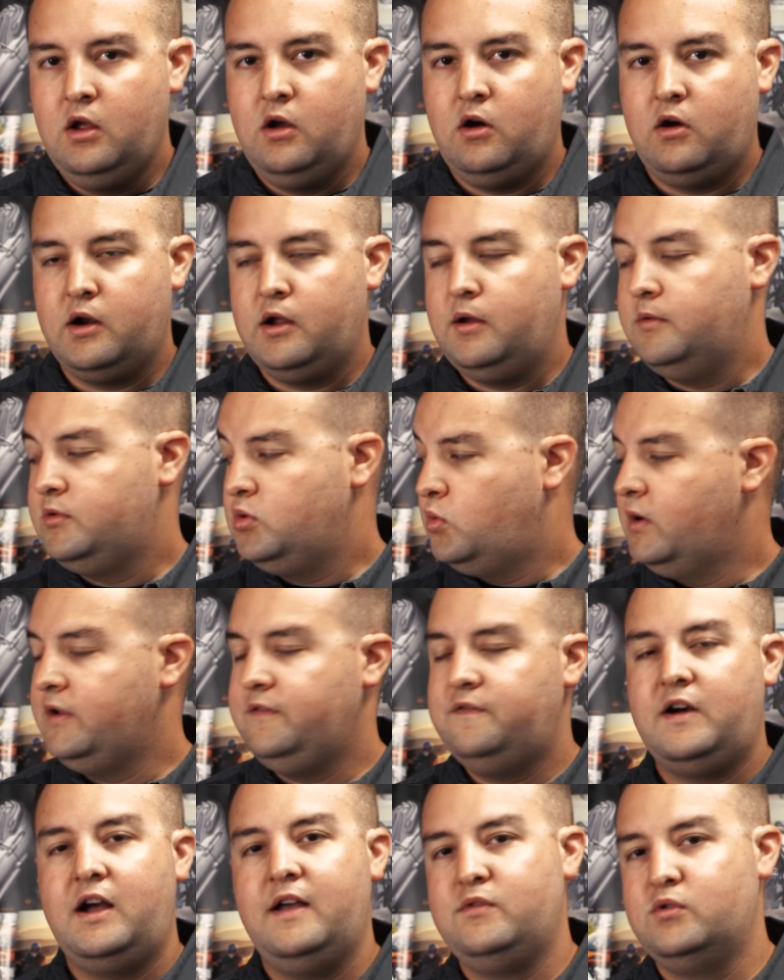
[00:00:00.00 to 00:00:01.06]
On a
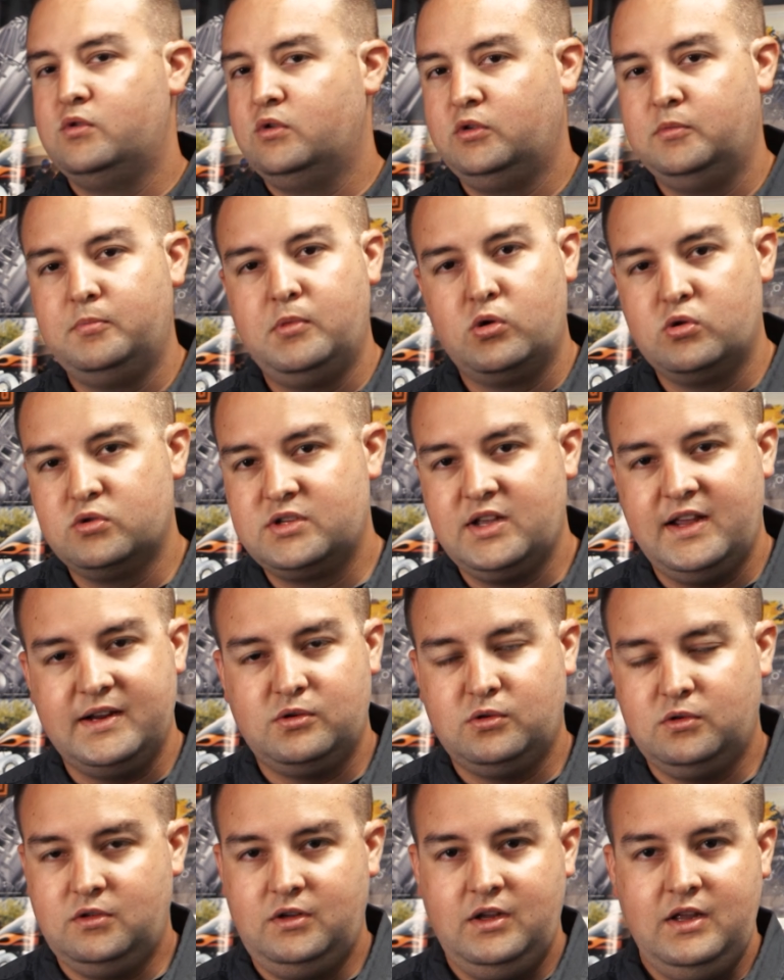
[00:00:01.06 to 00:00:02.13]
25-year-old
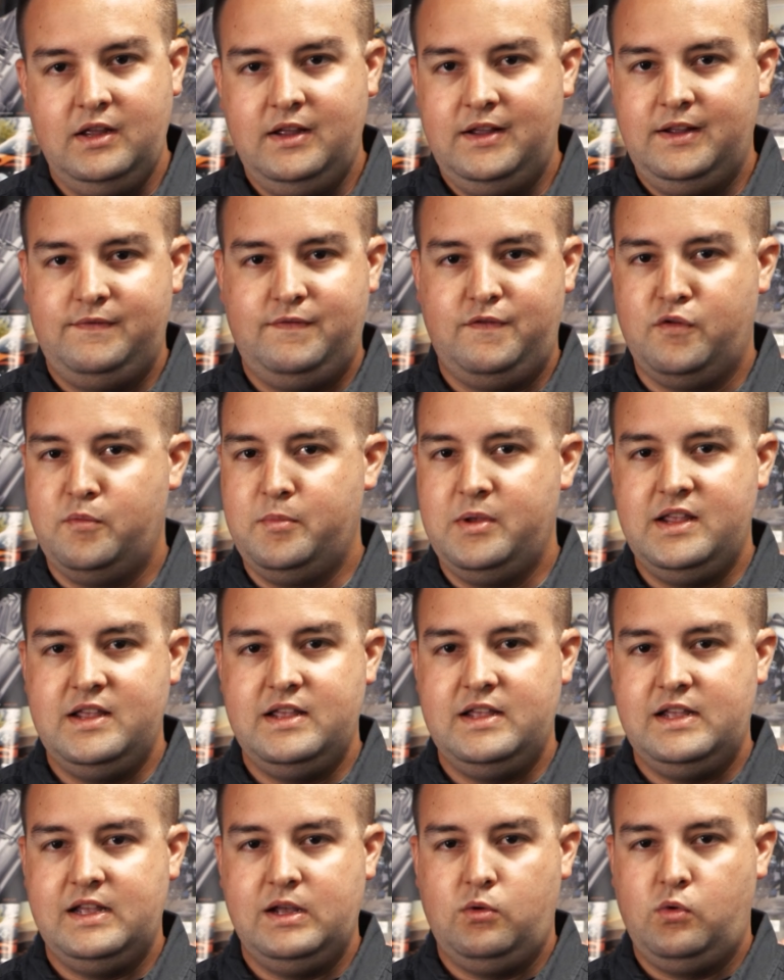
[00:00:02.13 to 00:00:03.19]
motorcycle, for
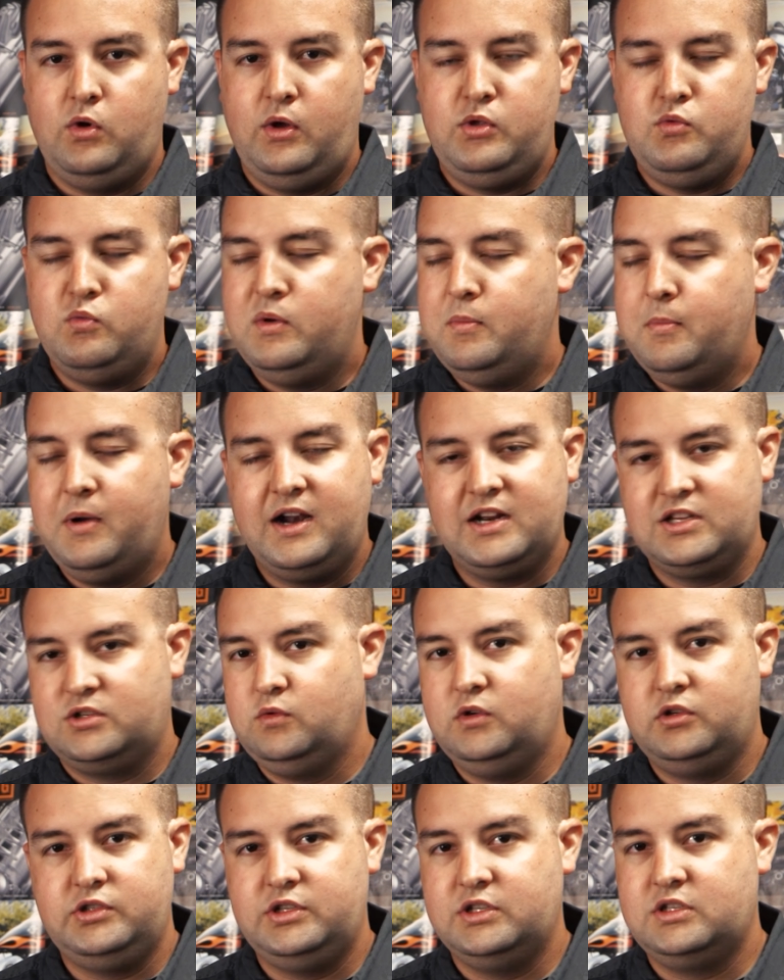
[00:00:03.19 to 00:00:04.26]
me, we might as
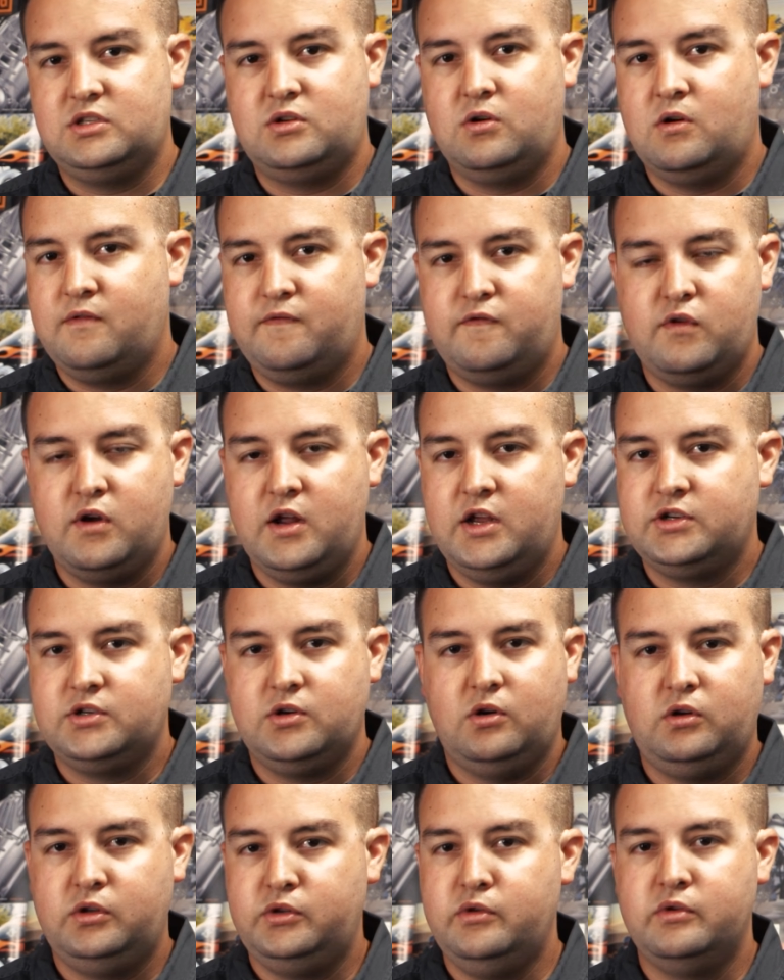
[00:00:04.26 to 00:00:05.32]
well just start fresh.
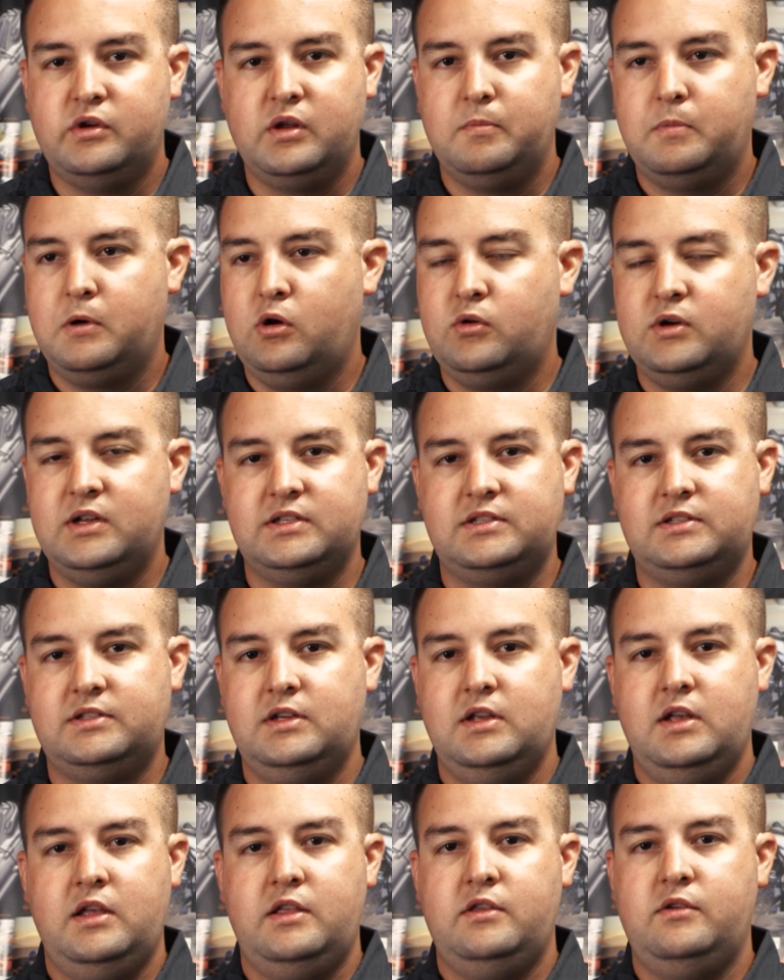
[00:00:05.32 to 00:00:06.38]
All new
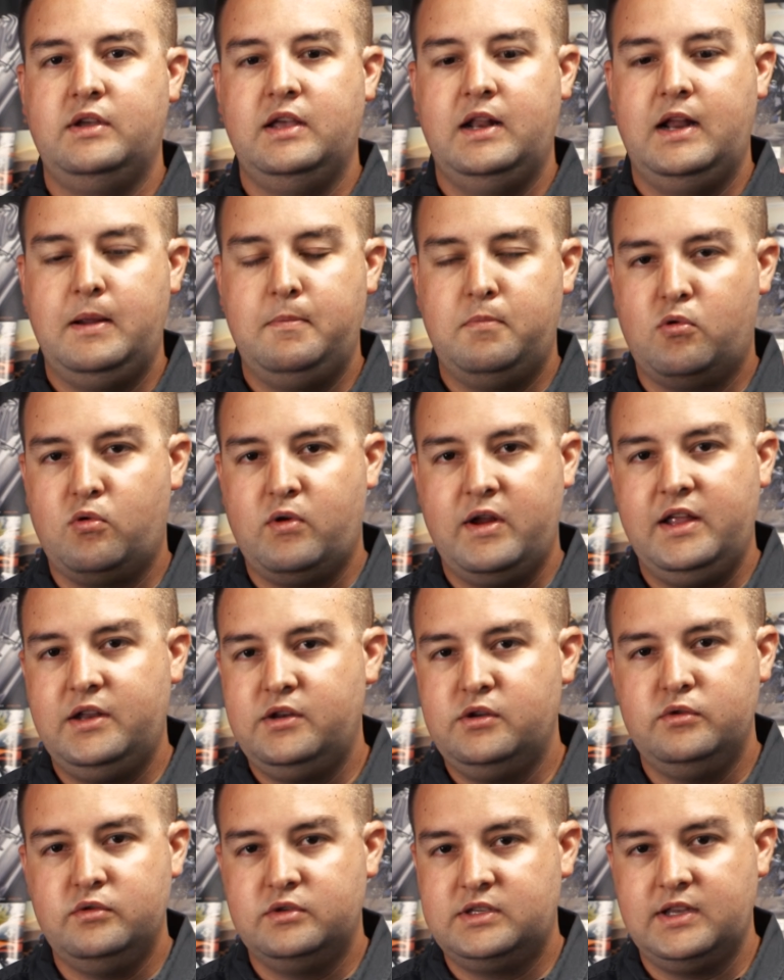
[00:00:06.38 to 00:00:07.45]
components, you get a brand
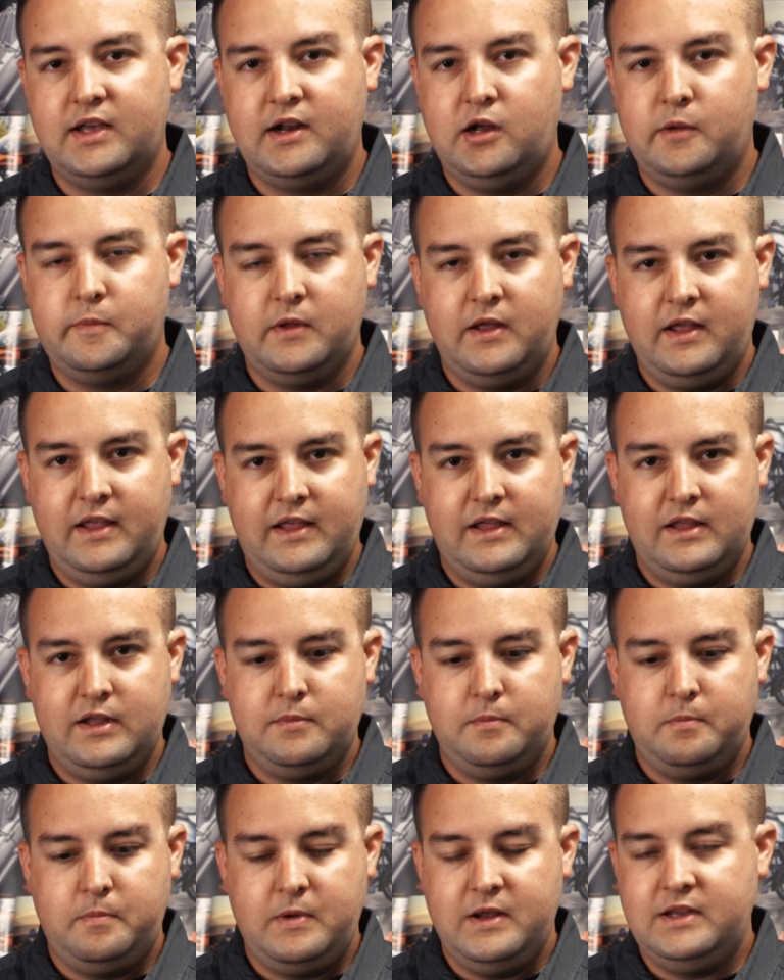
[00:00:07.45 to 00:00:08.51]
new setup,
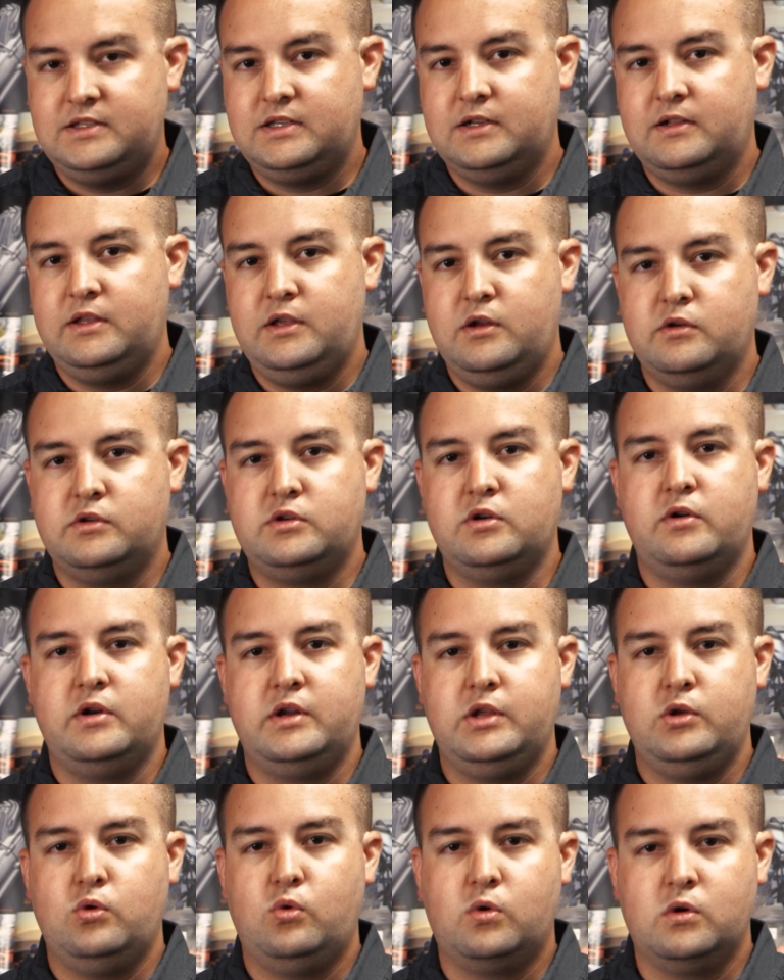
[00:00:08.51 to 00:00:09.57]
and basically you're
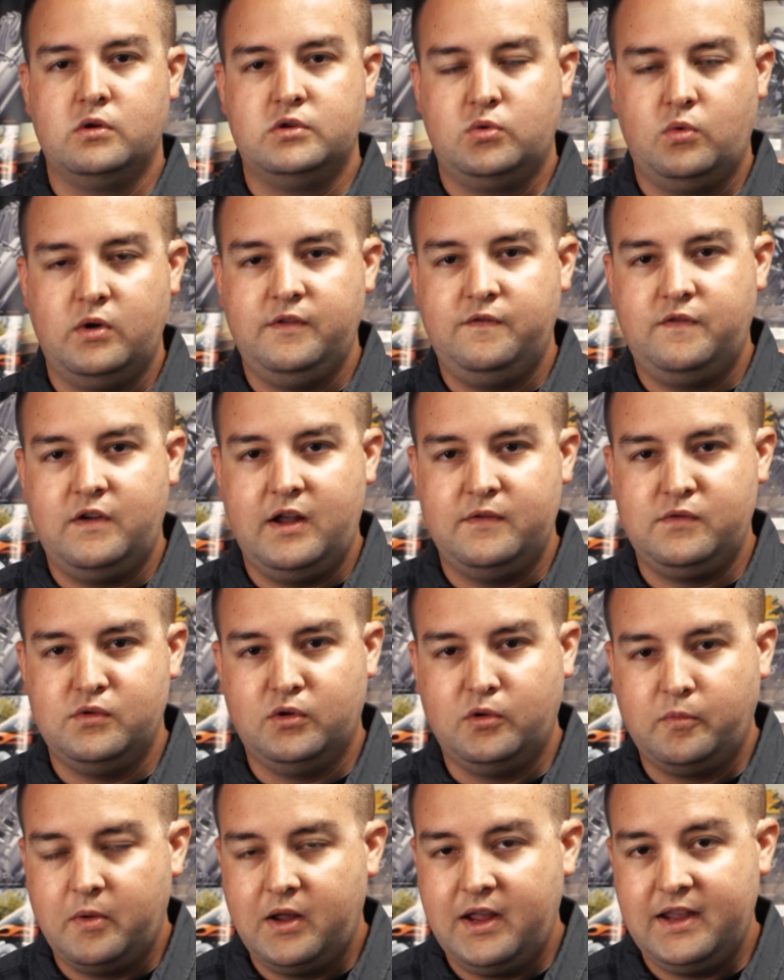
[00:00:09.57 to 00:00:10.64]
turning your
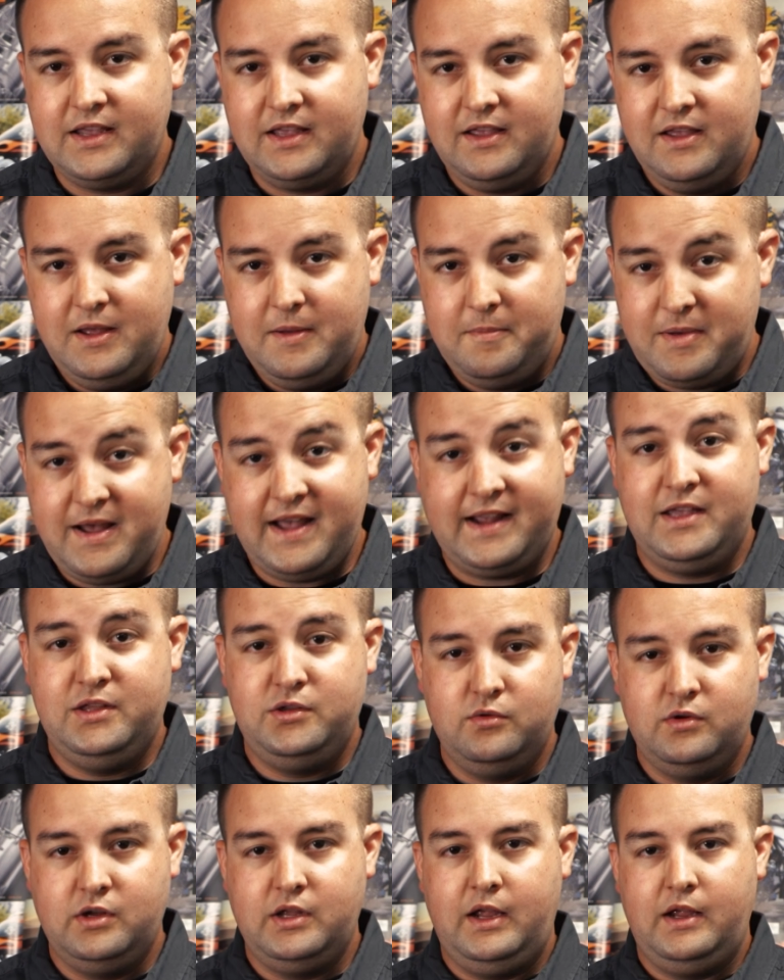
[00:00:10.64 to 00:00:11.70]
25-year-old bike back
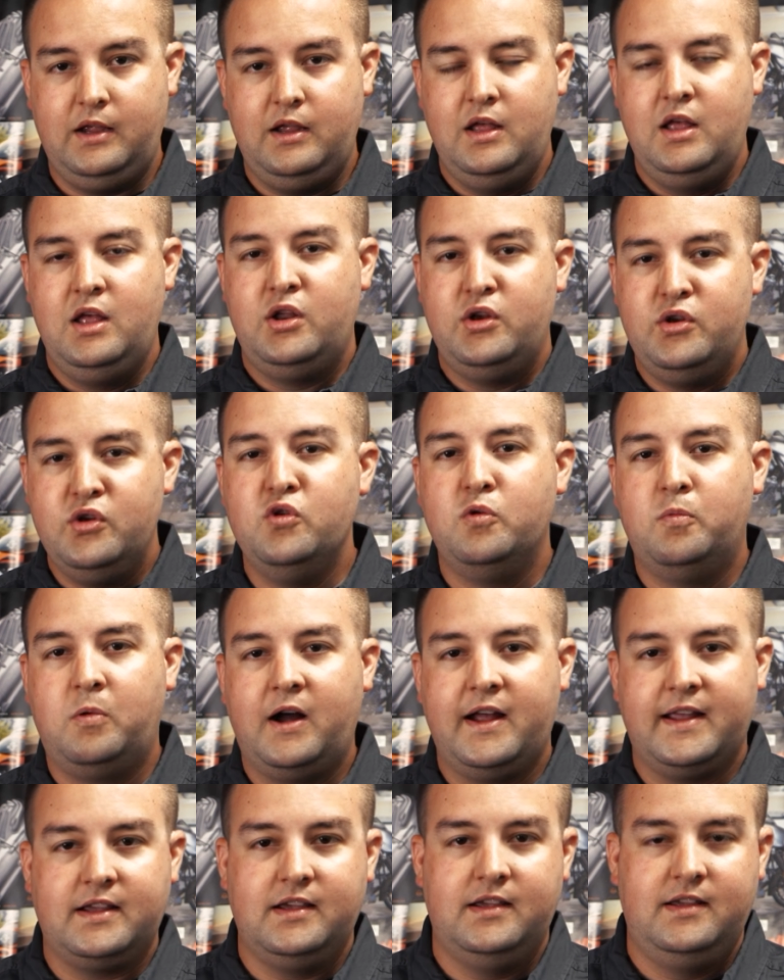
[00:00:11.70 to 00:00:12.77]
into a new
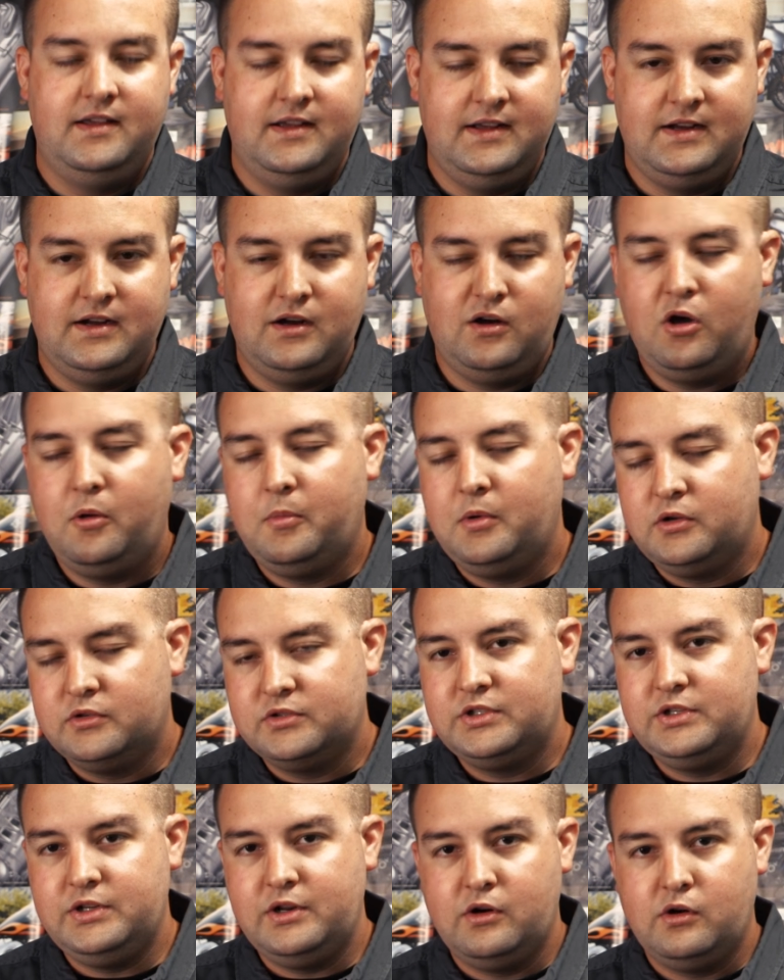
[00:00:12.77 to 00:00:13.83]
bike
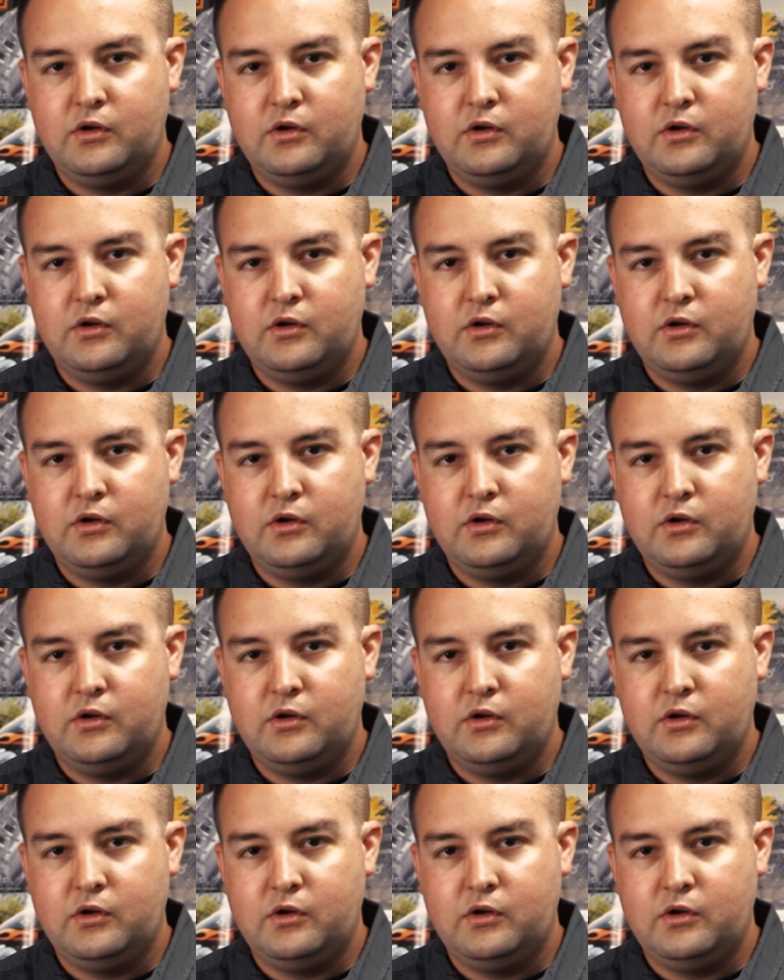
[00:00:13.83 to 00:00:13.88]
almost,